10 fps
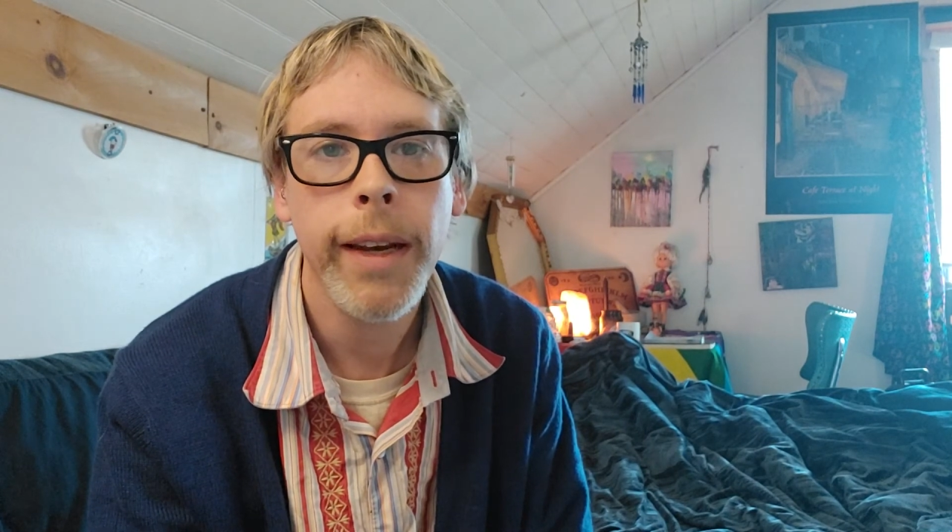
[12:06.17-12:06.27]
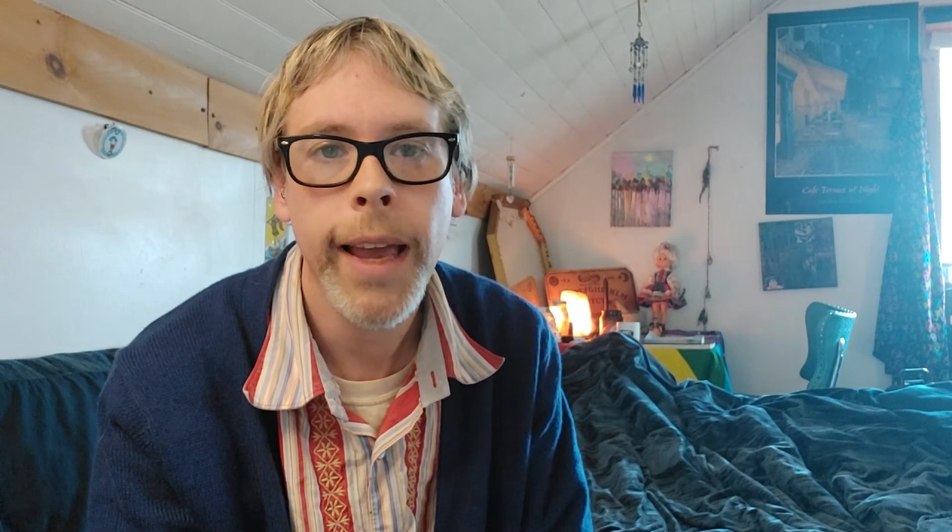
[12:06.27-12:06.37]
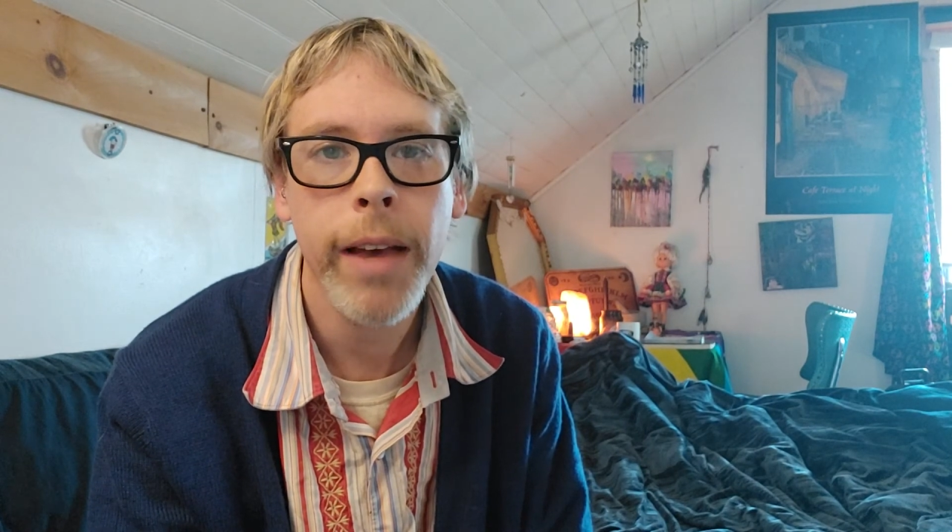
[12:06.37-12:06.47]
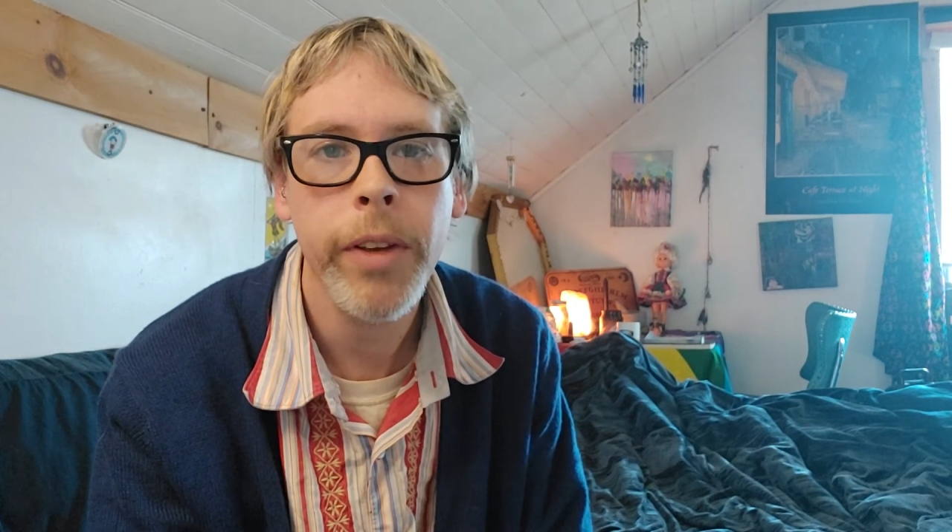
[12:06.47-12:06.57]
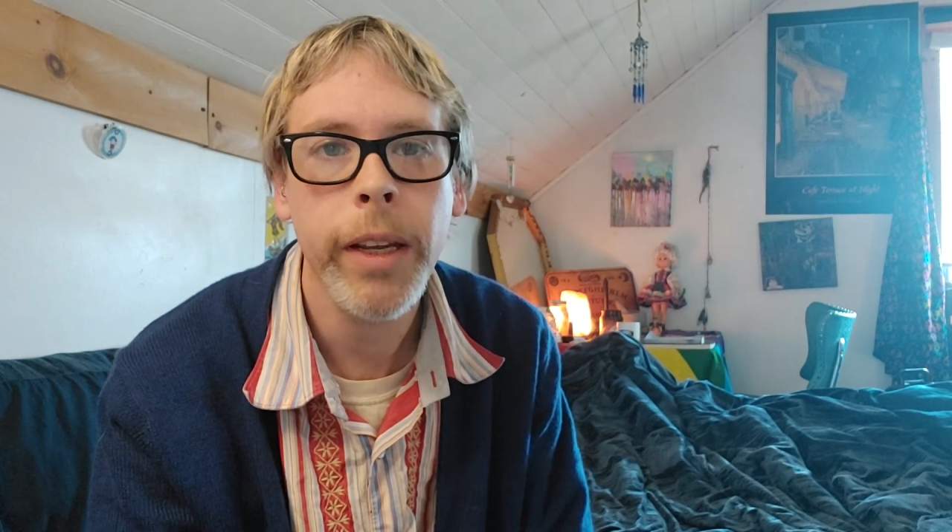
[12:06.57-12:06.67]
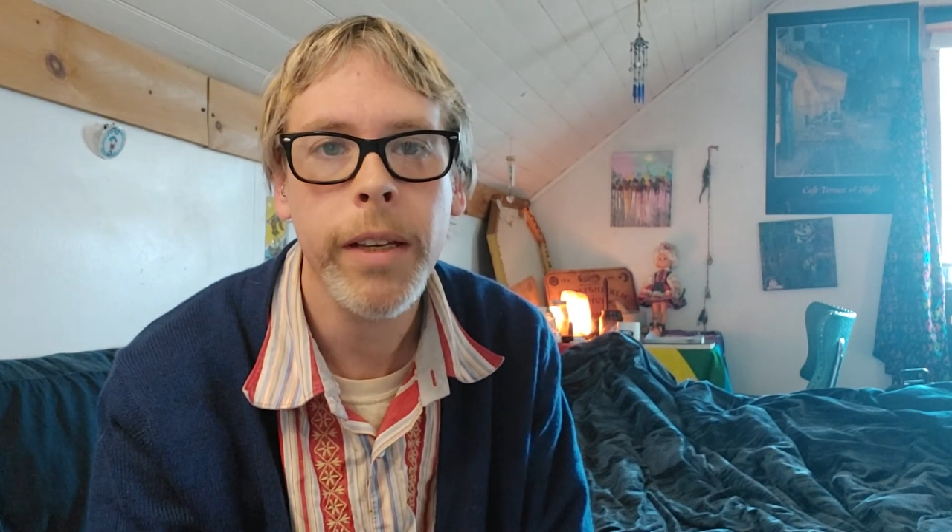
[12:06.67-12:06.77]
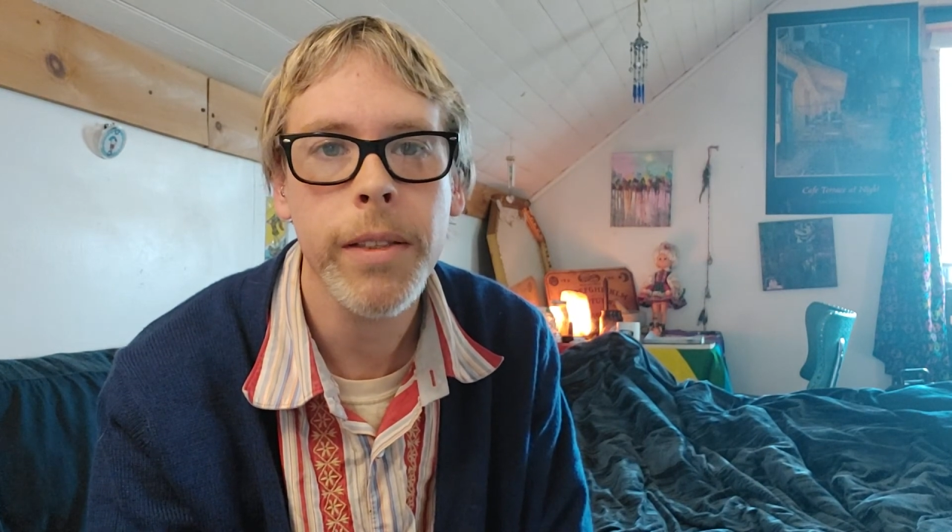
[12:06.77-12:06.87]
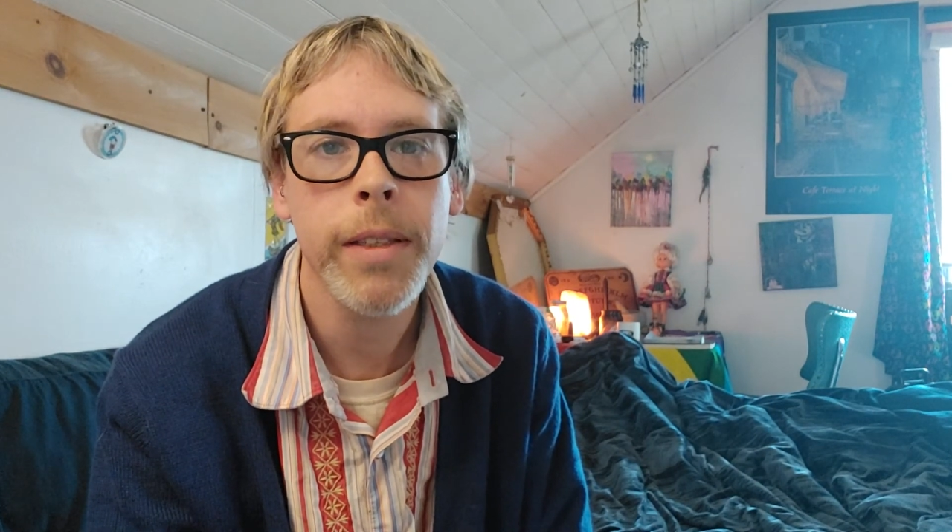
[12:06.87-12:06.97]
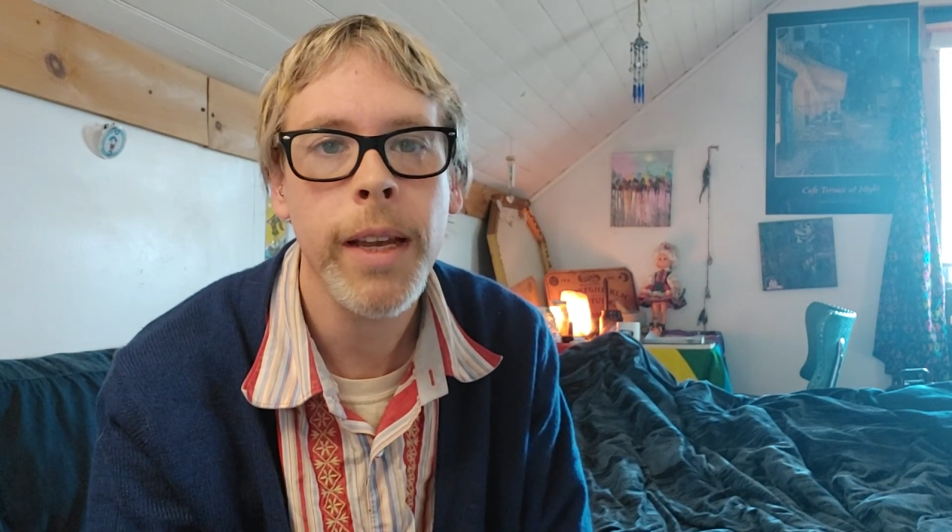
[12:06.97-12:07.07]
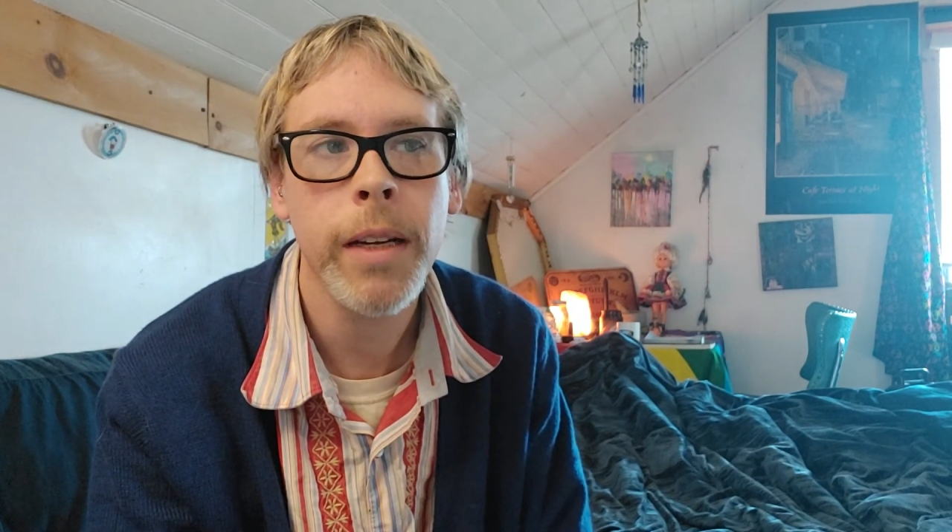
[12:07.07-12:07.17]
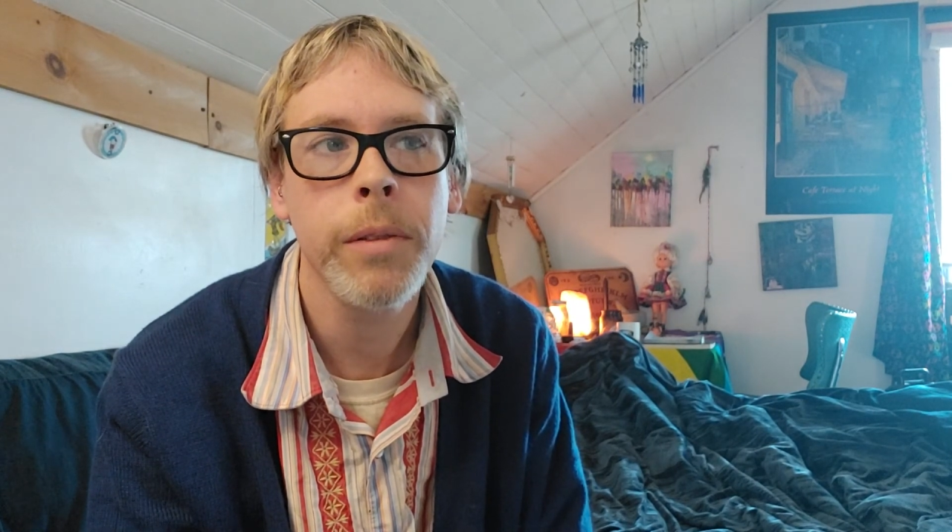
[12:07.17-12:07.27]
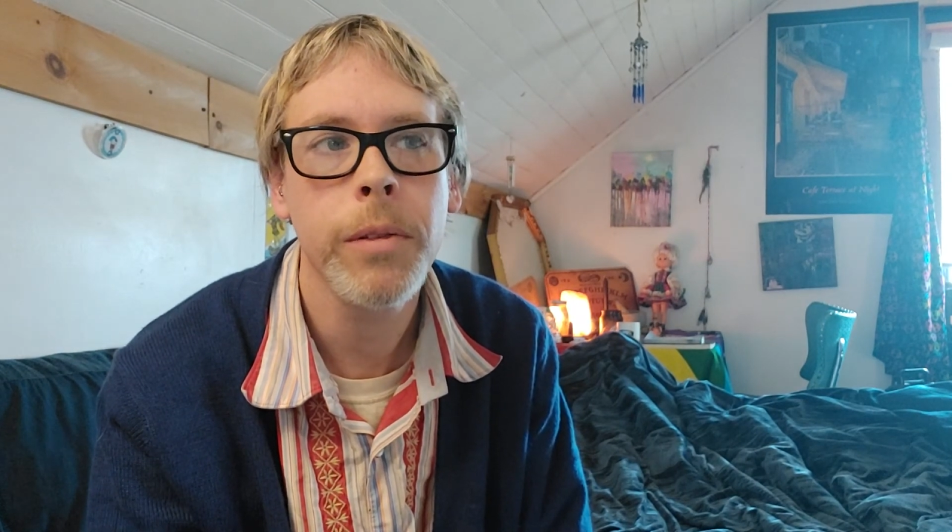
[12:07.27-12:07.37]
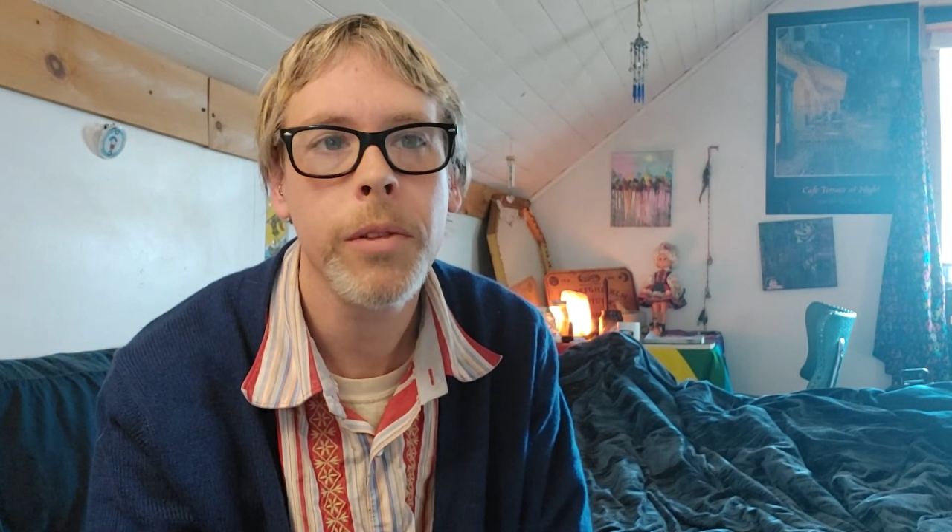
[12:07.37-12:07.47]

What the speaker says: having it sound